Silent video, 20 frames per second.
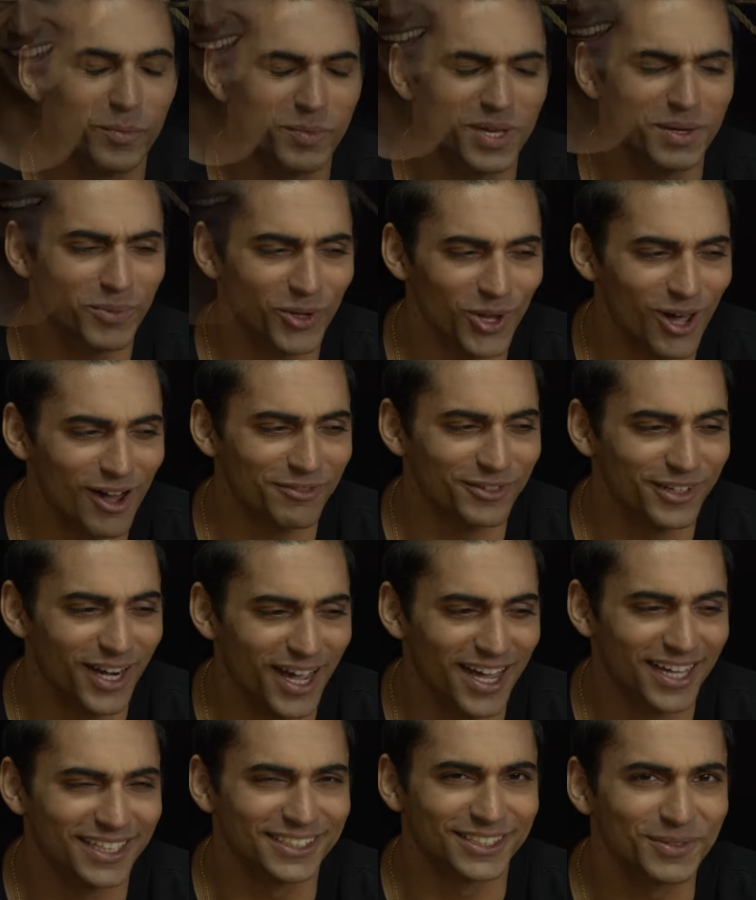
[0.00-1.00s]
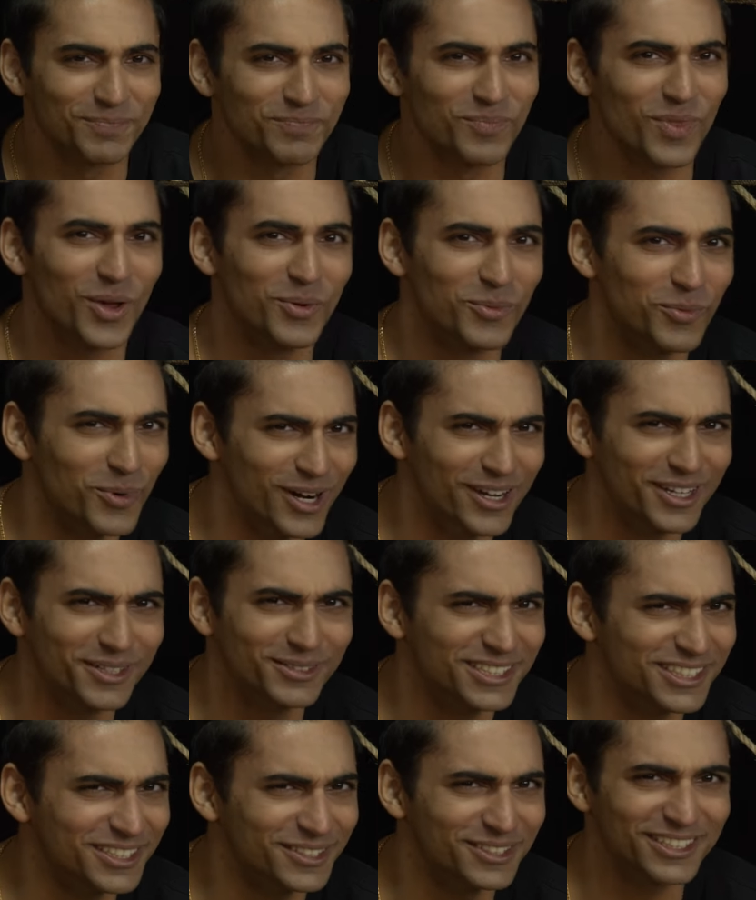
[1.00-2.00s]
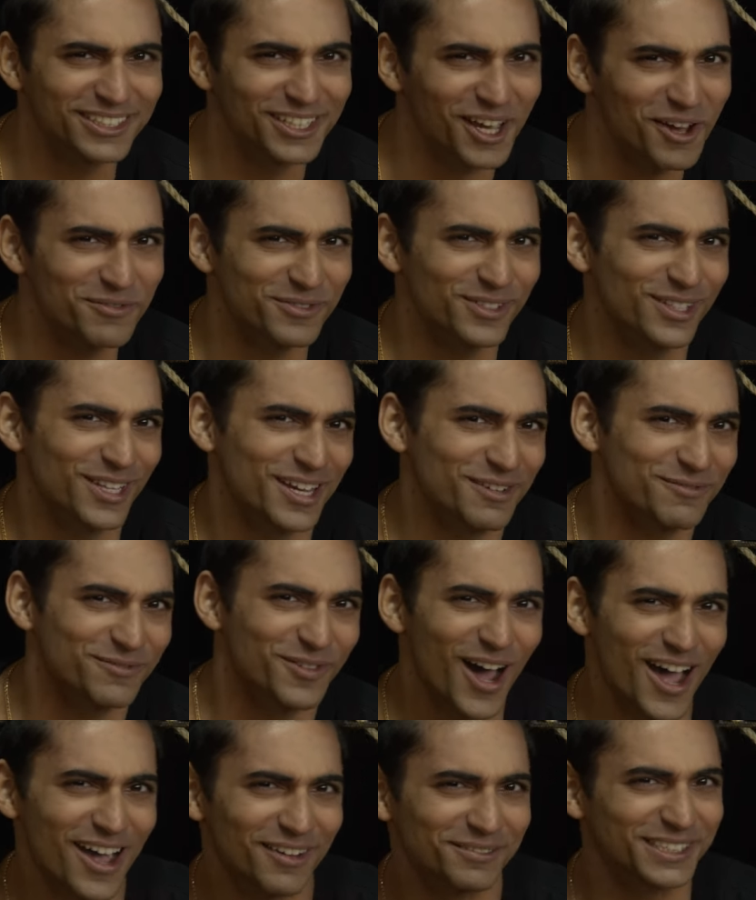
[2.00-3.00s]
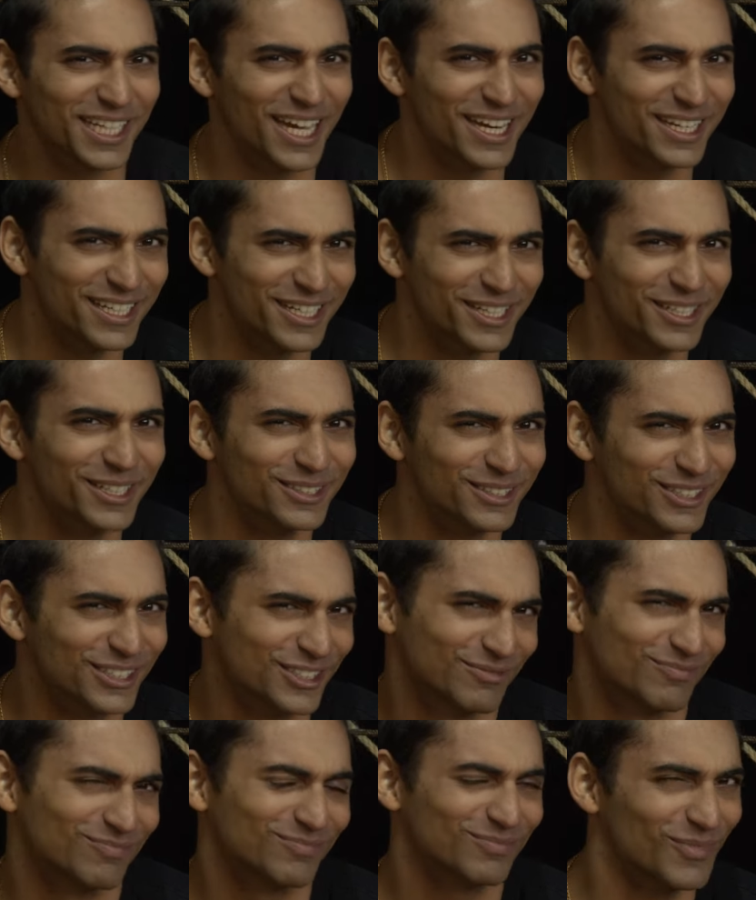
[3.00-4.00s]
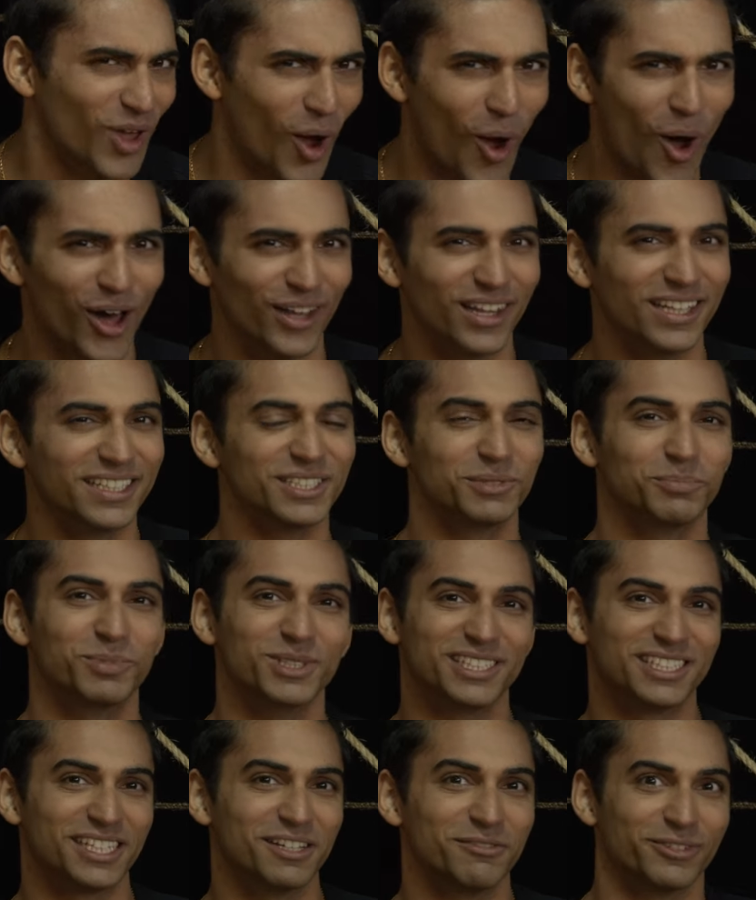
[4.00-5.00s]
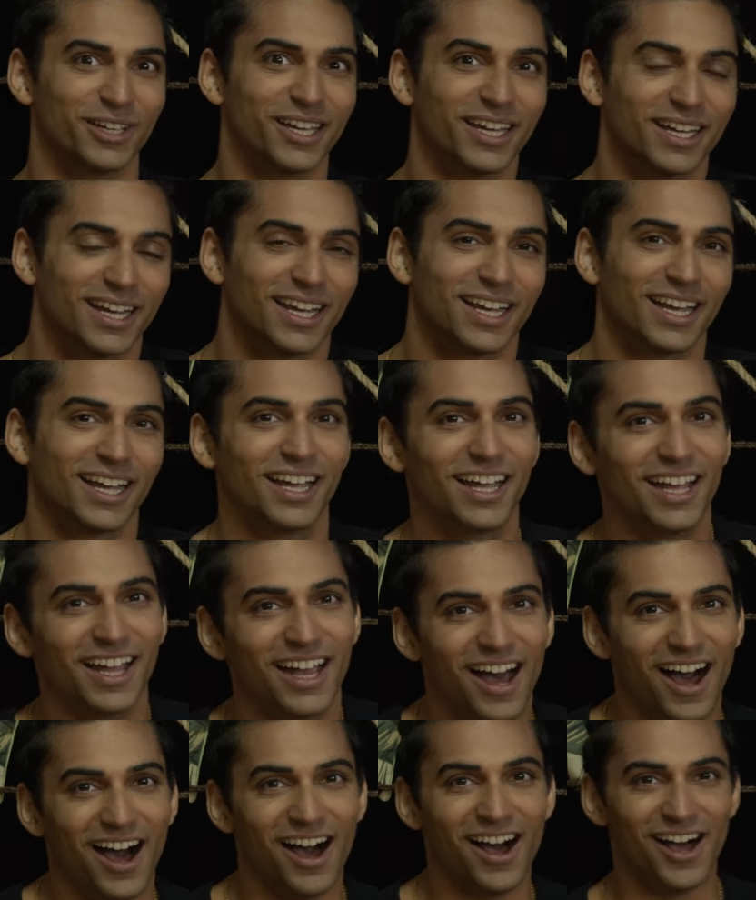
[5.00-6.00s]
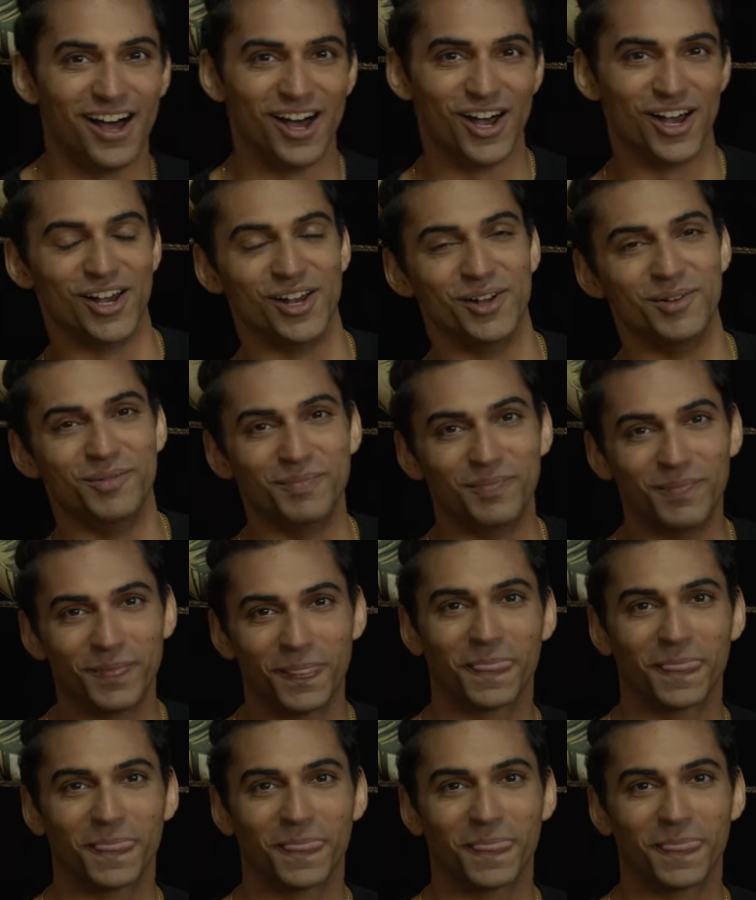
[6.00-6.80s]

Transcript: People often ask, where do you see yourself in like 5-10 years? Oddly specific. I'm